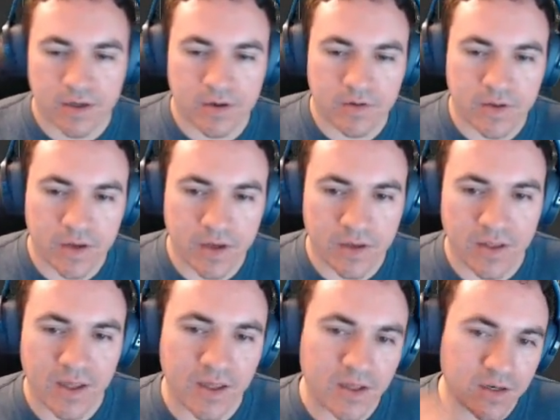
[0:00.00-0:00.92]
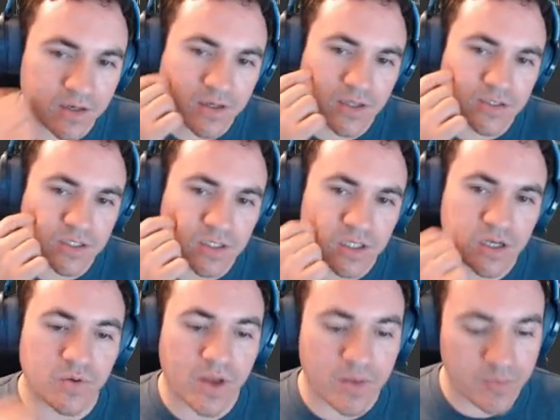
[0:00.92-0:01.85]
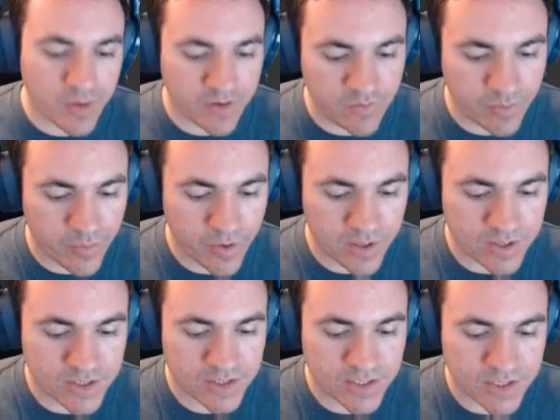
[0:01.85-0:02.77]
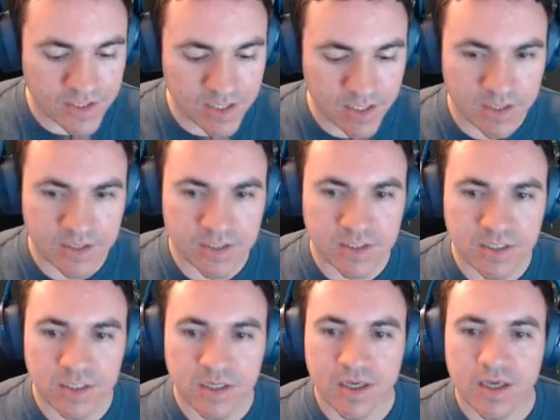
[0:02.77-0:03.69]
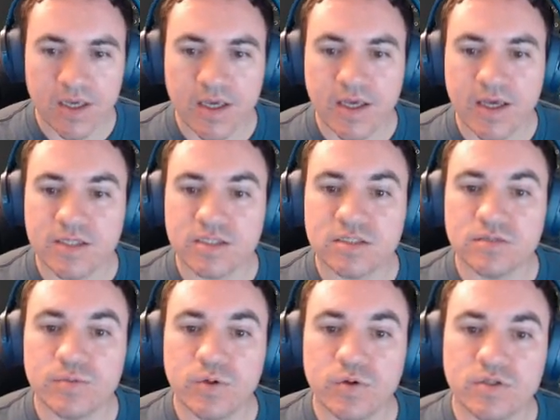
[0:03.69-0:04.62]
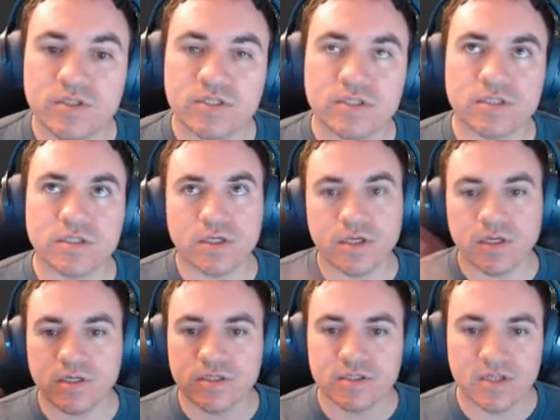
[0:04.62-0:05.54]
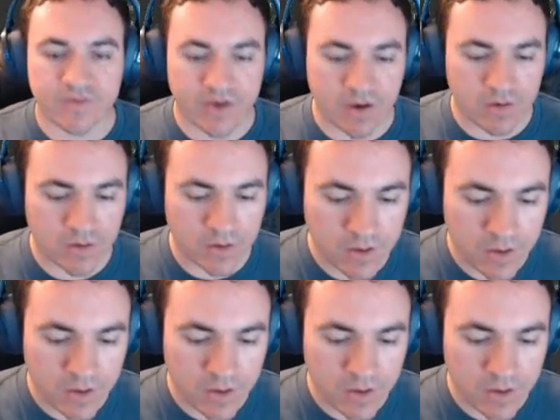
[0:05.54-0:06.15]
Okay, that doesn't look right, but if you press 6, it smooths stuff out.